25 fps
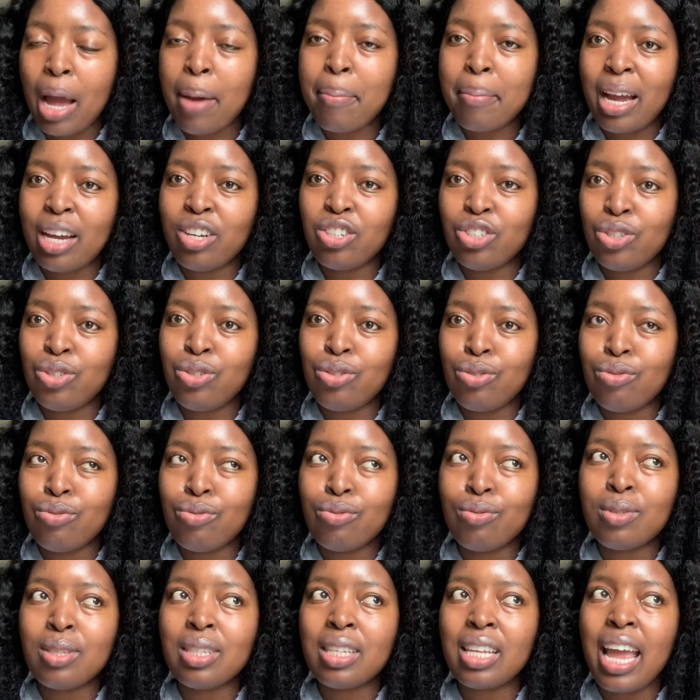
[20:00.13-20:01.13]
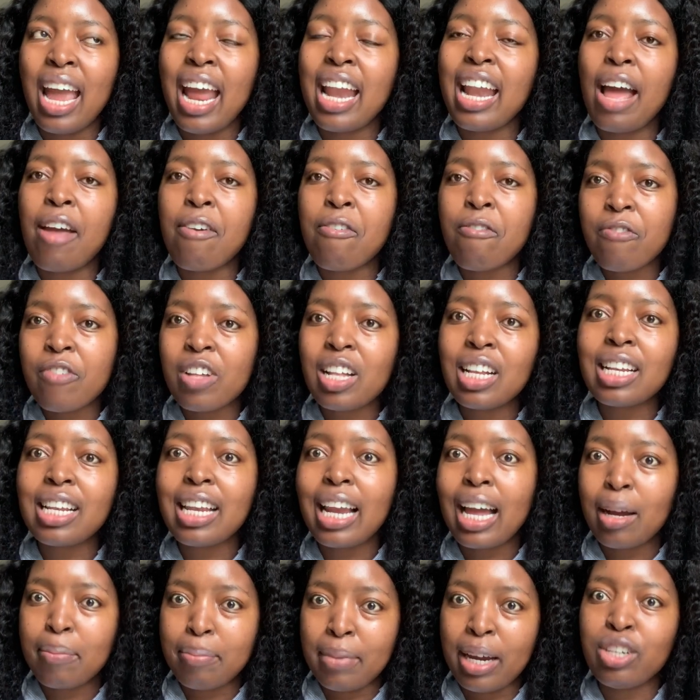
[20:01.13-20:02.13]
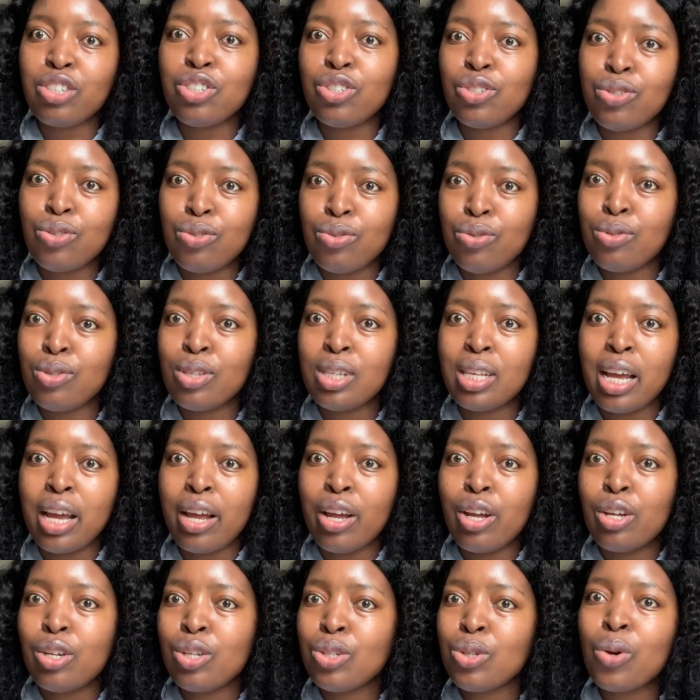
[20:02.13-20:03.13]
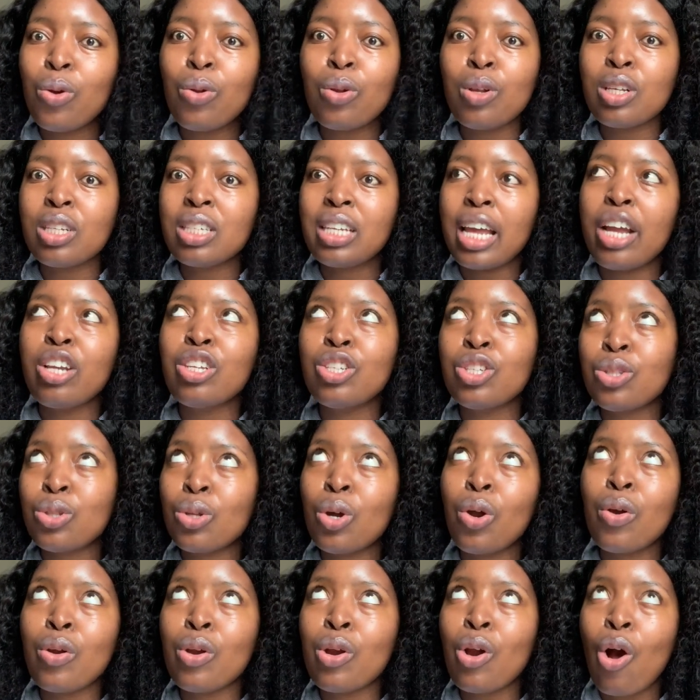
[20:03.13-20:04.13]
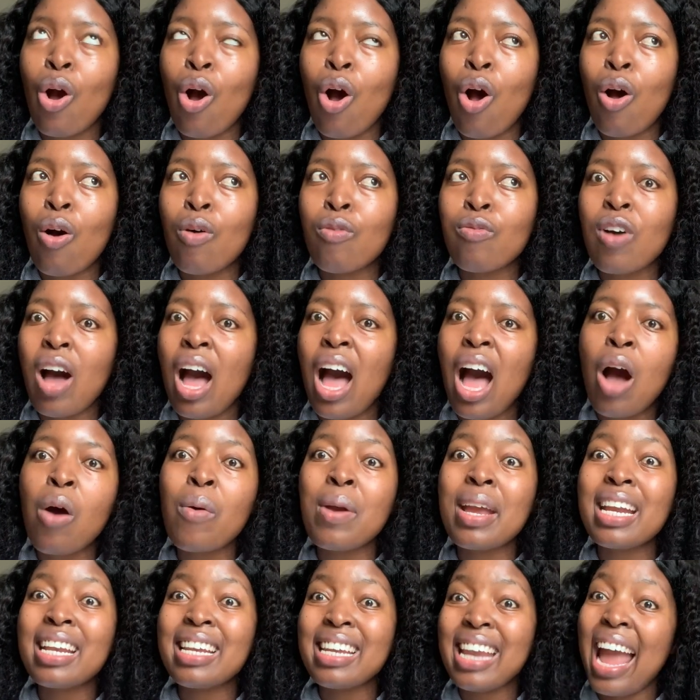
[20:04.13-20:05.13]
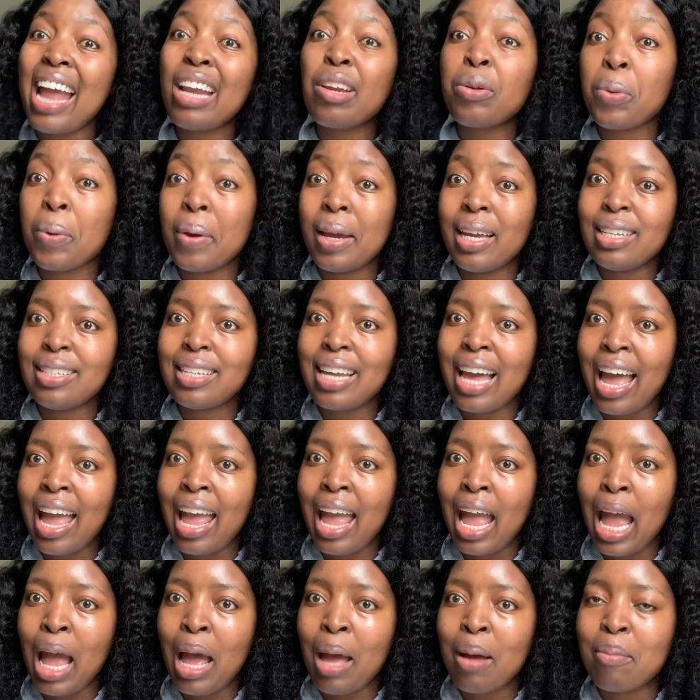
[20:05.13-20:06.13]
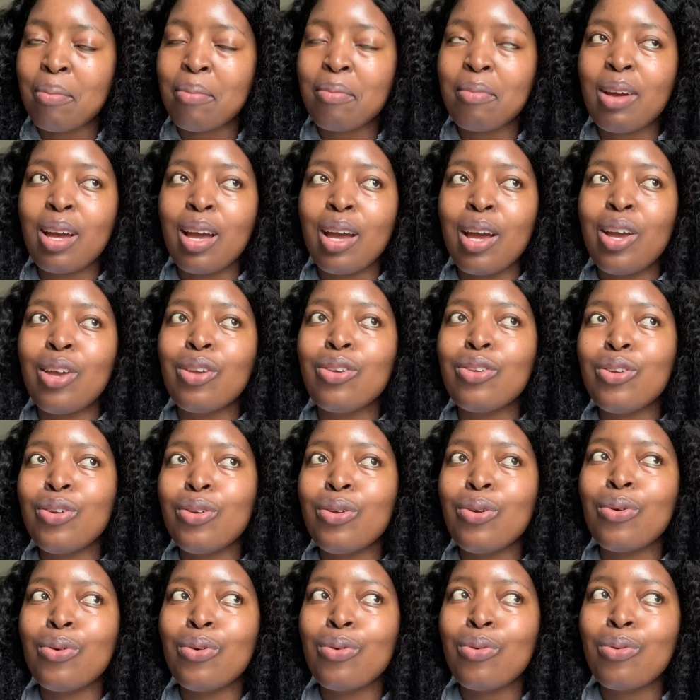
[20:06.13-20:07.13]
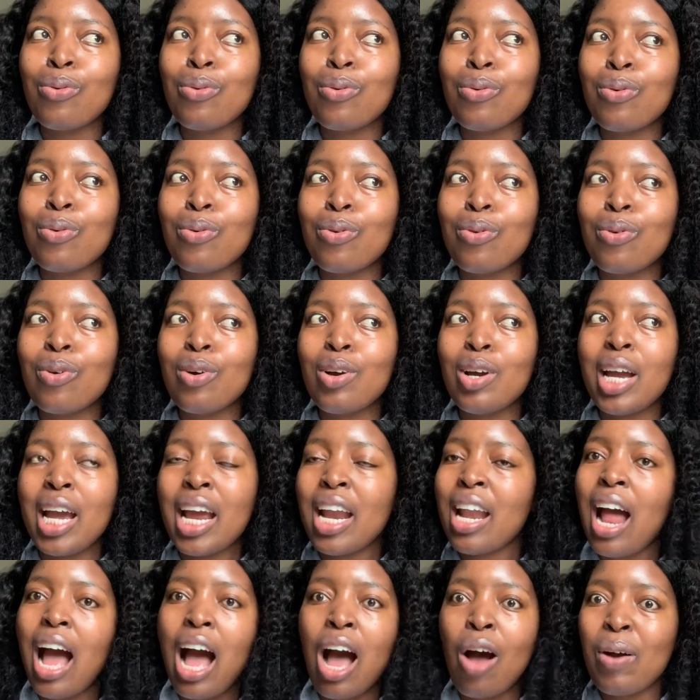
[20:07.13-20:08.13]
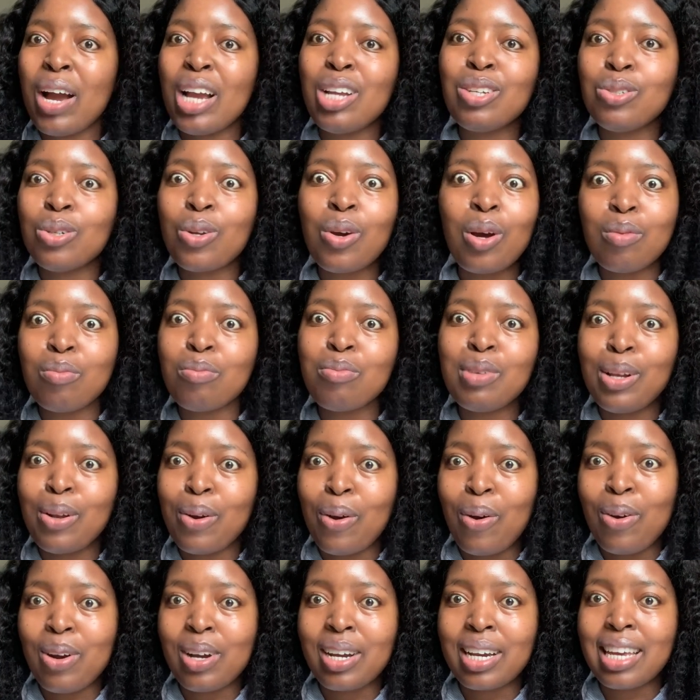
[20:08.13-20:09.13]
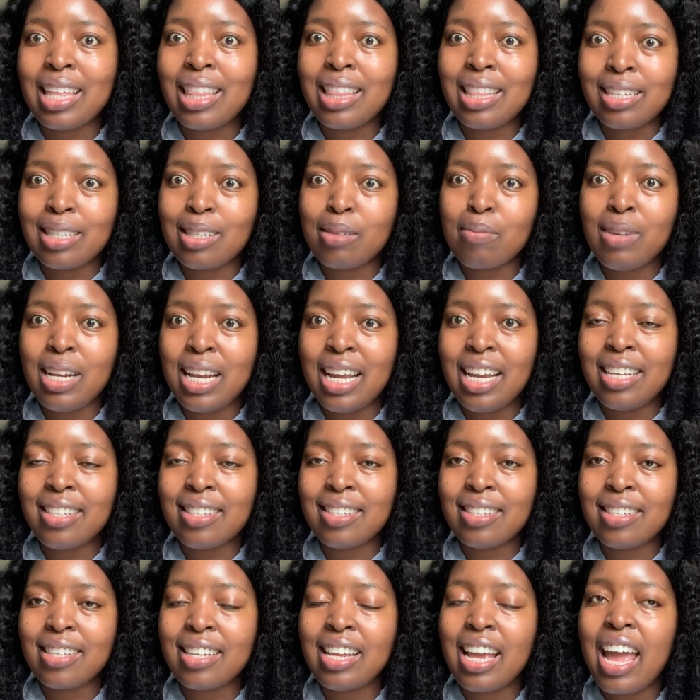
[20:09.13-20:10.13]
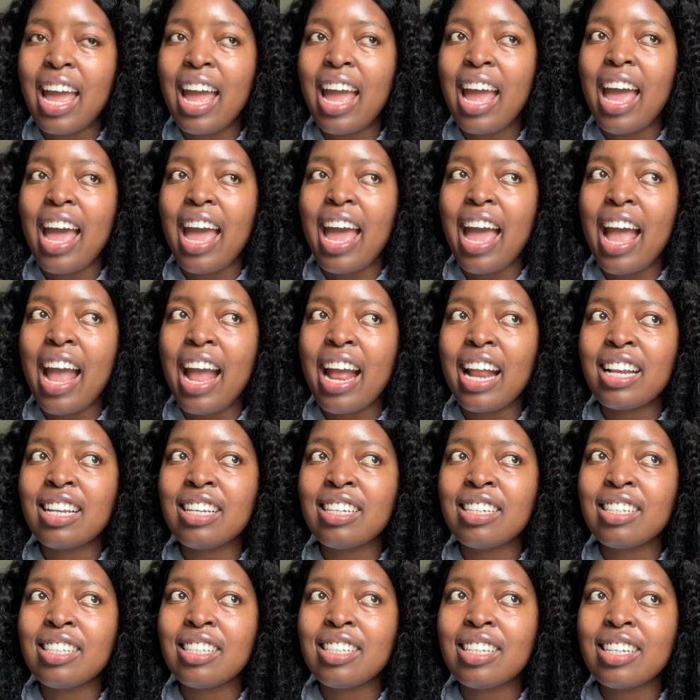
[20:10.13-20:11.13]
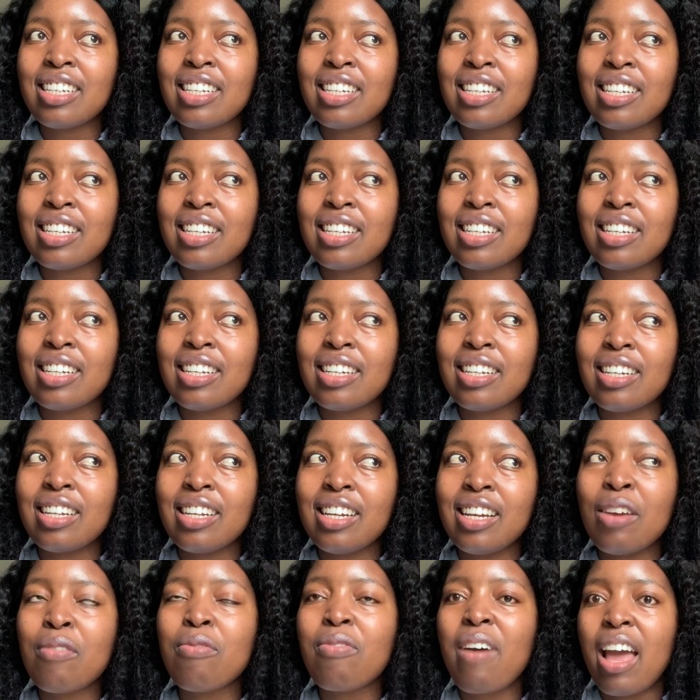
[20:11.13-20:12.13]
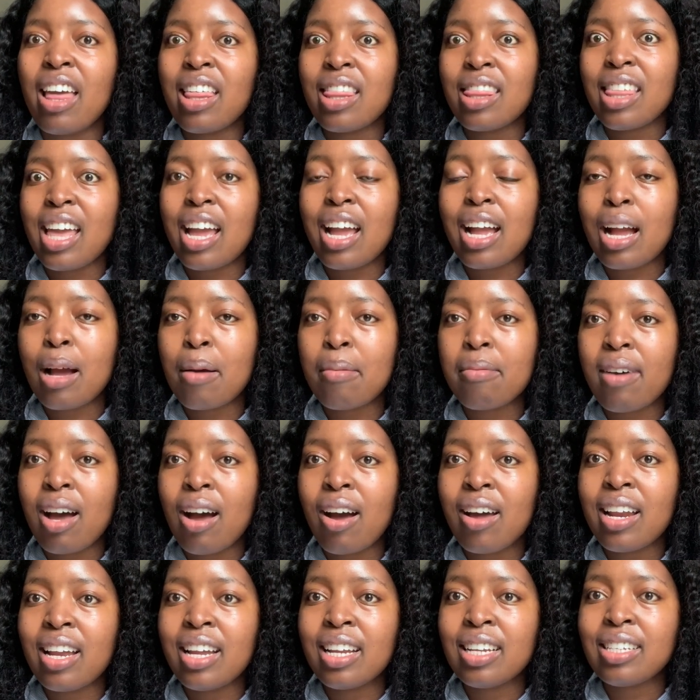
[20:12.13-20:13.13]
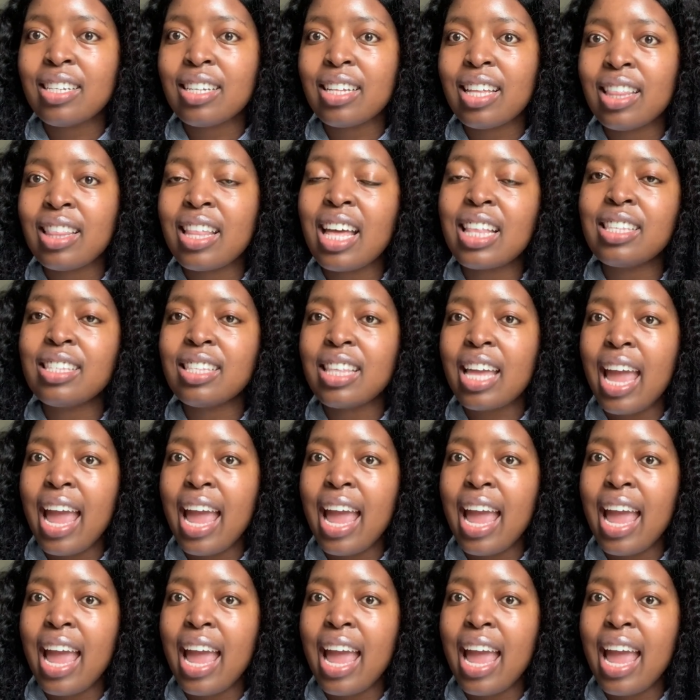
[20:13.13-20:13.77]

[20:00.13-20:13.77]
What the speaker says: my shoes, and I felt like my shoes told a story of how inadequate I am, and how I don't belong in this place. And if I think about it, that's